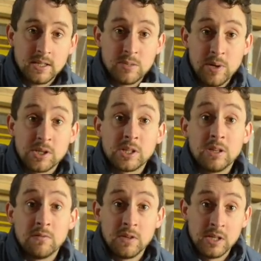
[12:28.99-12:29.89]
especially
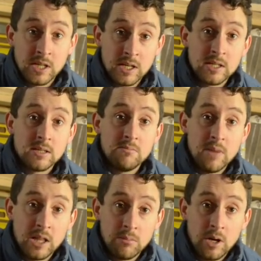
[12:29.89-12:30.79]
in veneers and
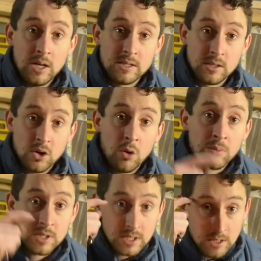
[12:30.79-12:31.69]
melamines and
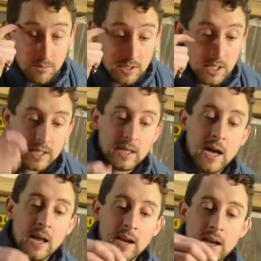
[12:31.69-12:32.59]
composite timbers like
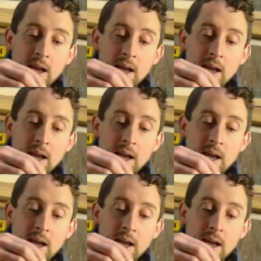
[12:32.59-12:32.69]
that,